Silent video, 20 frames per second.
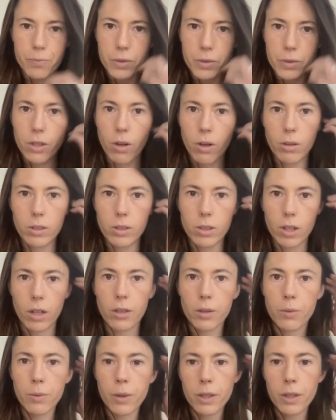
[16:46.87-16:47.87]
It's called
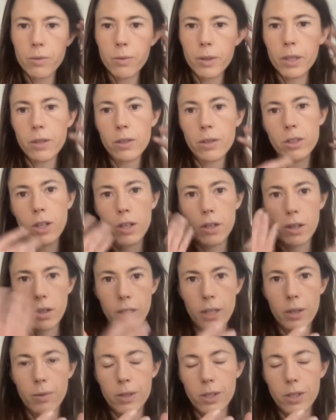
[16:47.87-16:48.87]
Solid World, where you can start
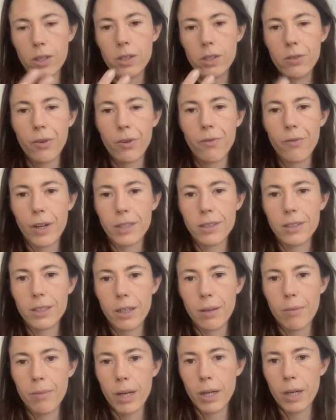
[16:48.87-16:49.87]
earning returns for
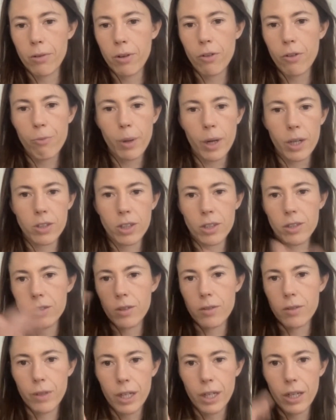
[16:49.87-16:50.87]
investing in mangrove projects
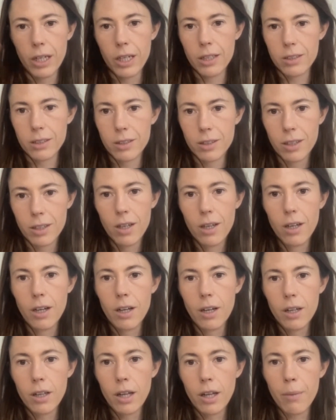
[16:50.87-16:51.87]
or various
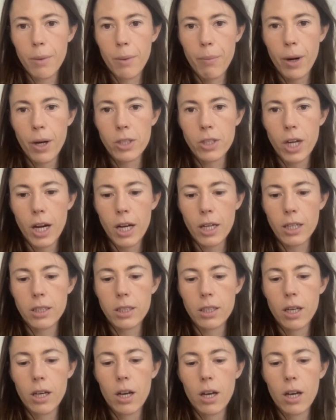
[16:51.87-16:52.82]
climate projects